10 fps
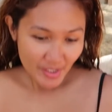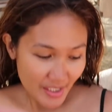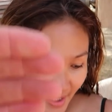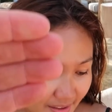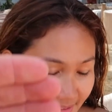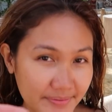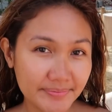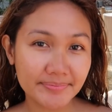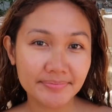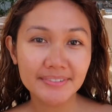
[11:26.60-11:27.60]
Hey, do you want
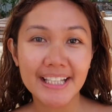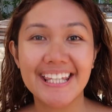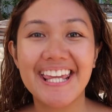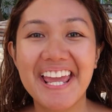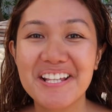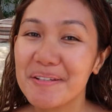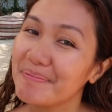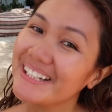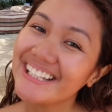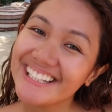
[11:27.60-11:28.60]
a beer?
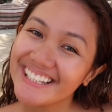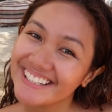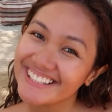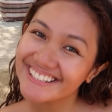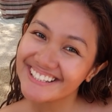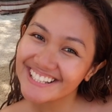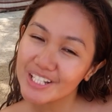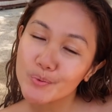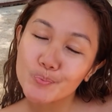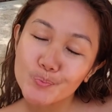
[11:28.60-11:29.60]
Okay, I'm
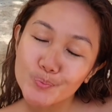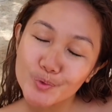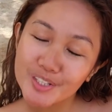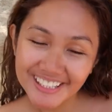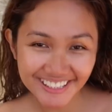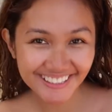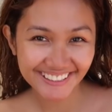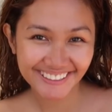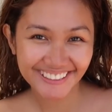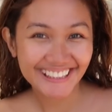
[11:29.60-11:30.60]
gonna go over to the bar
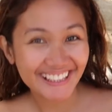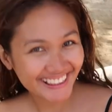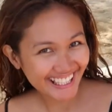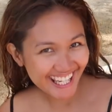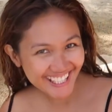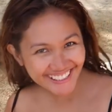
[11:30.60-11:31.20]
and get some beer for